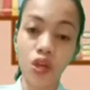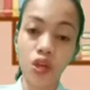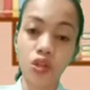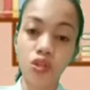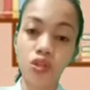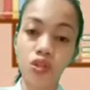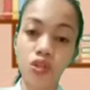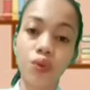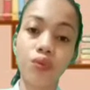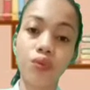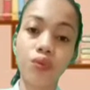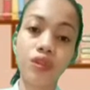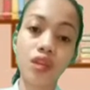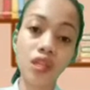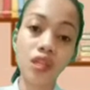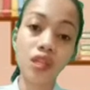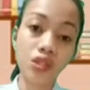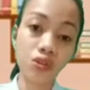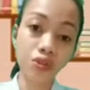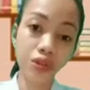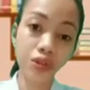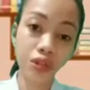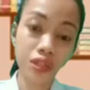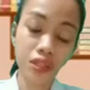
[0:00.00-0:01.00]
So
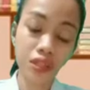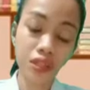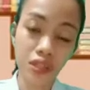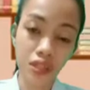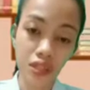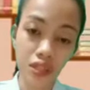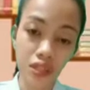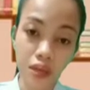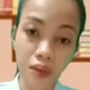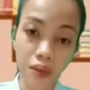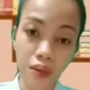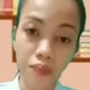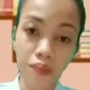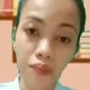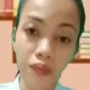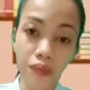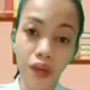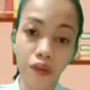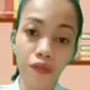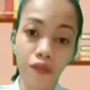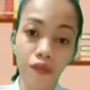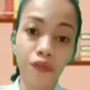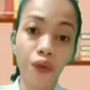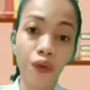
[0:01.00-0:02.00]
this
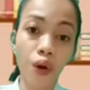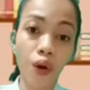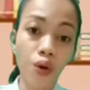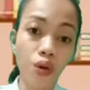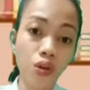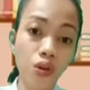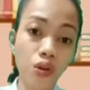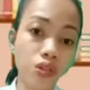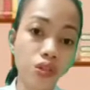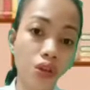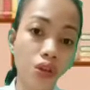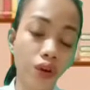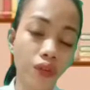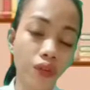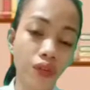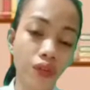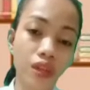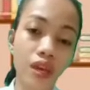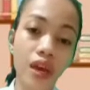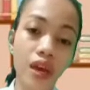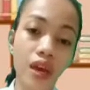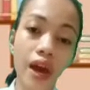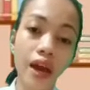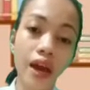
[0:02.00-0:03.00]
criticism focuses on the